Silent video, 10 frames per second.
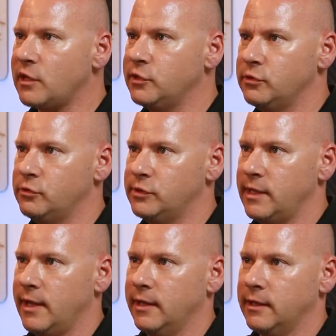she was
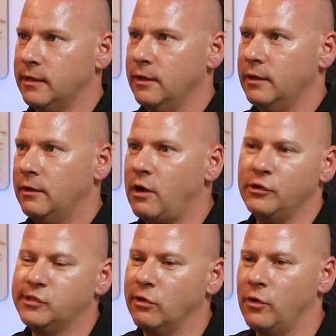like, "I'll oh,
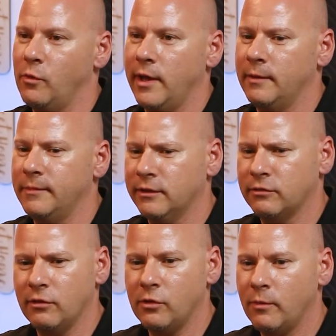just throw it away." I'm like,
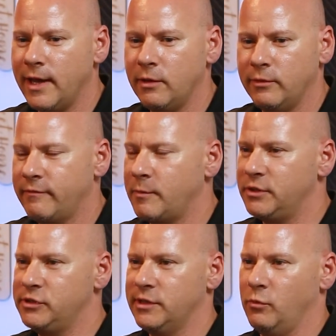"Throw it away? We have a
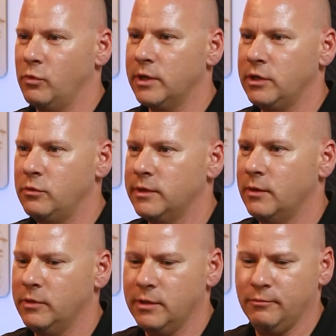bunch of them. What are we gonna do with
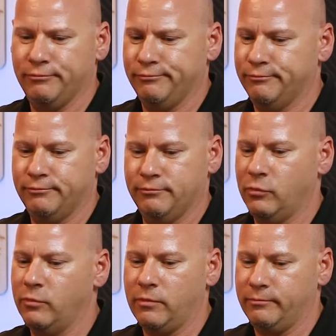them? We could
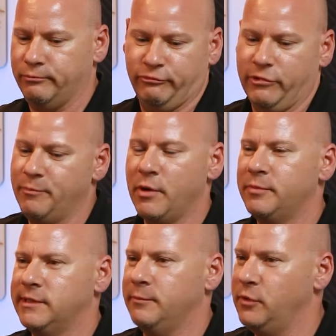
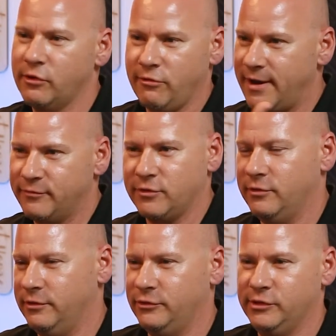repurpose them. You're a
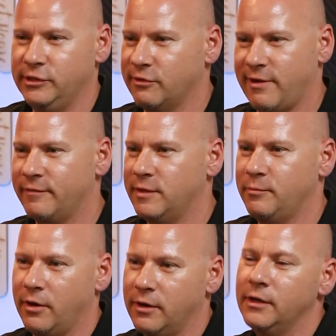crafter. She's the crafty
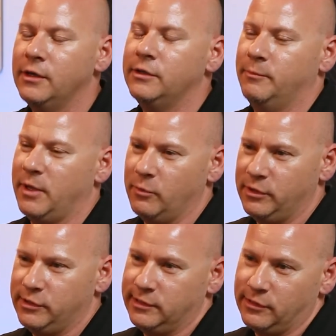part." By the way,
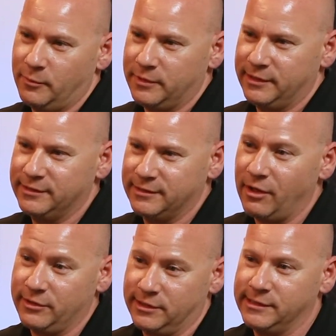she does all my all
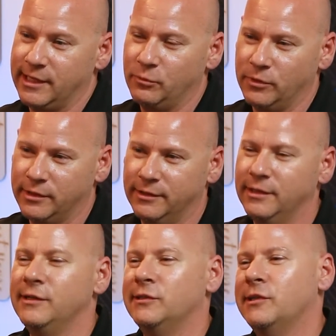the design work.
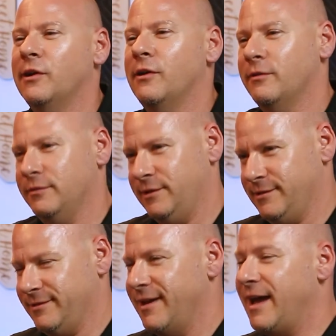Ah, so,
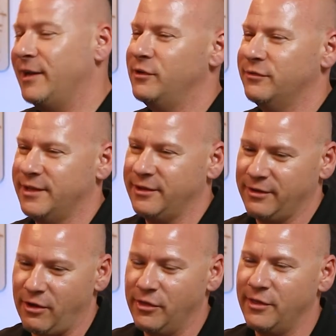okay. I do everything.
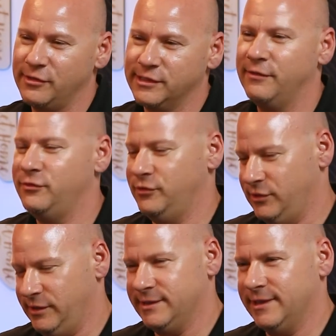All the other stuff,
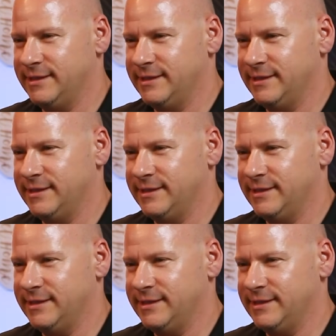she's the